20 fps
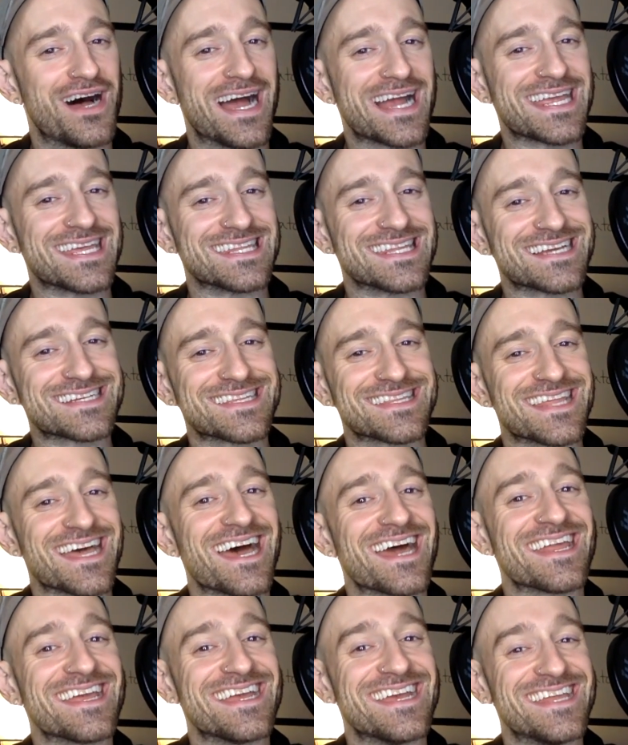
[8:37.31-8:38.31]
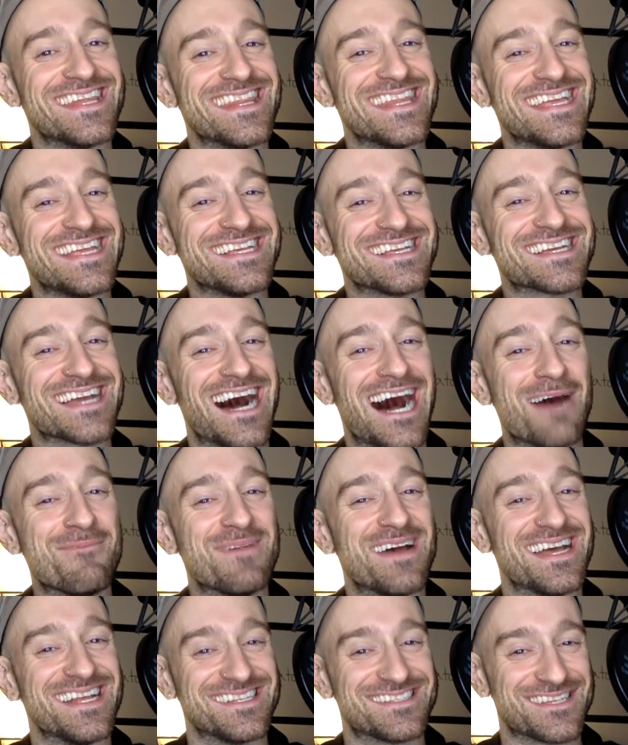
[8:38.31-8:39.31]
I can link to that in the
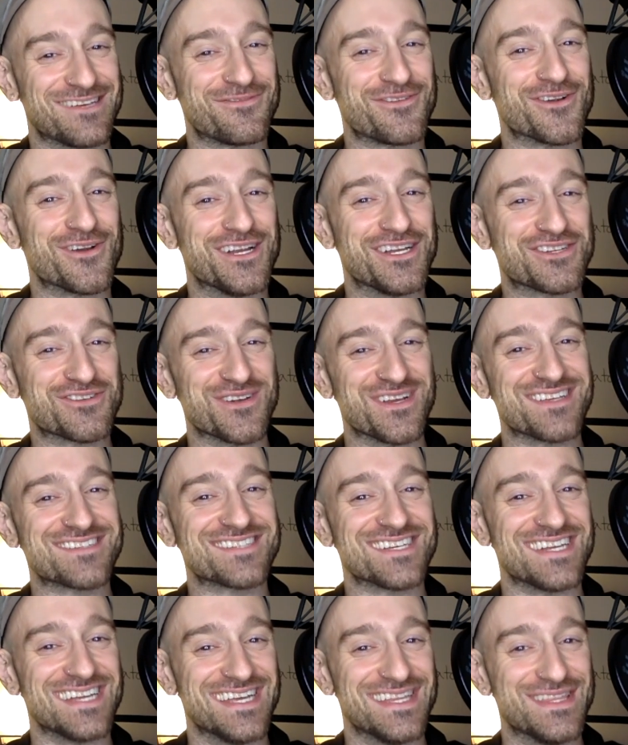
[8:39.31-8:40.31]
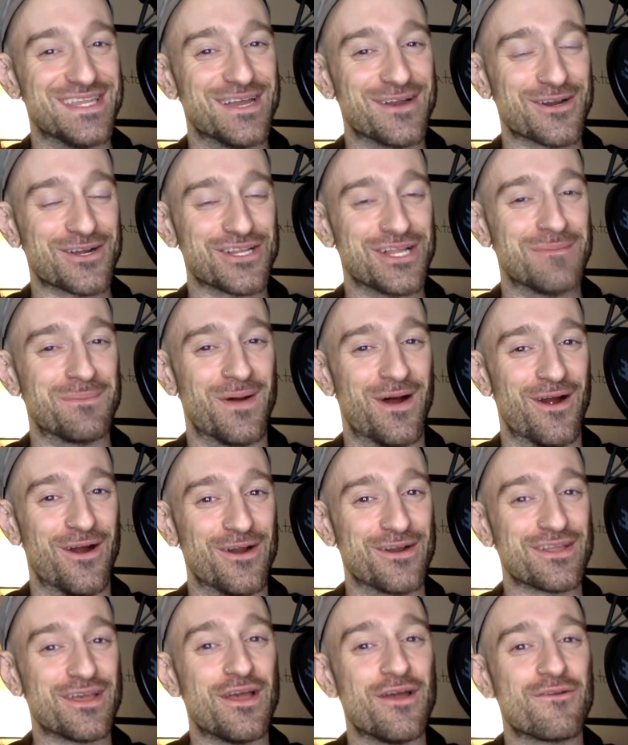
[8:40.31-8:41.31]
comments if you're interested in their clip
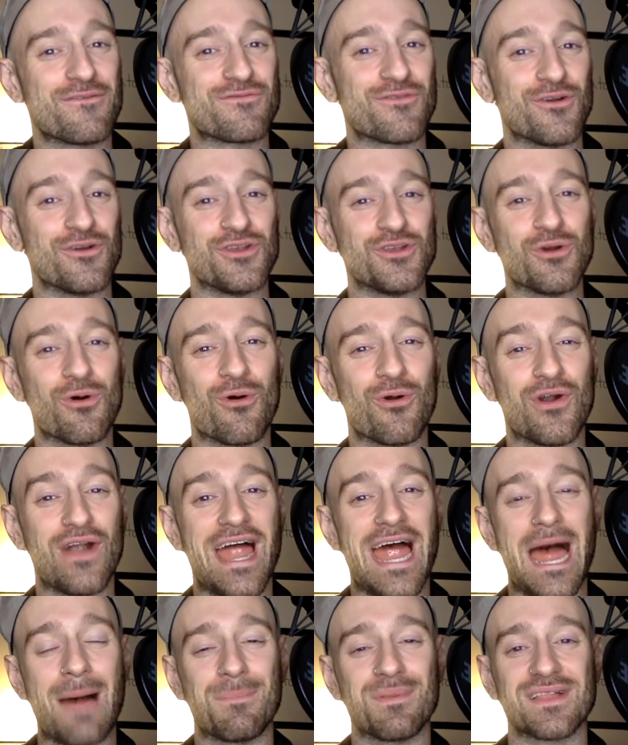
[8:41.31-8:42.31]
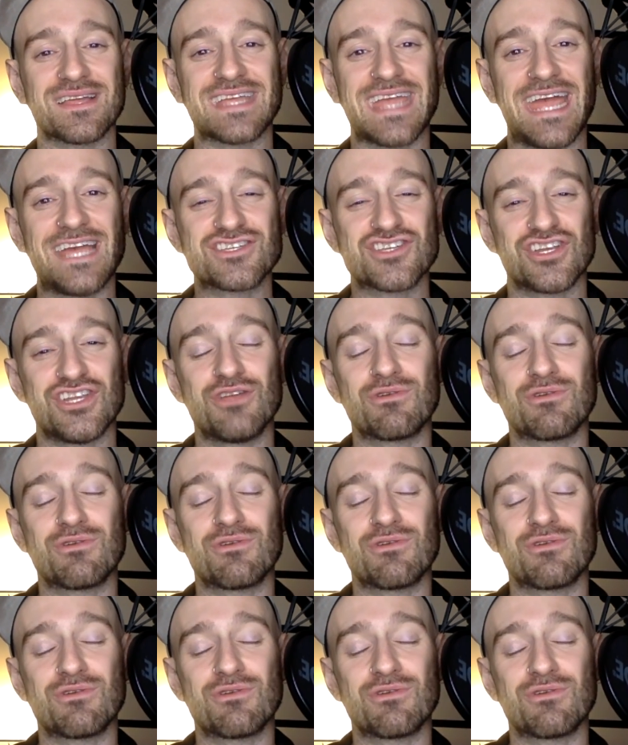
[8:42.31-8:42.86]
art for your application. You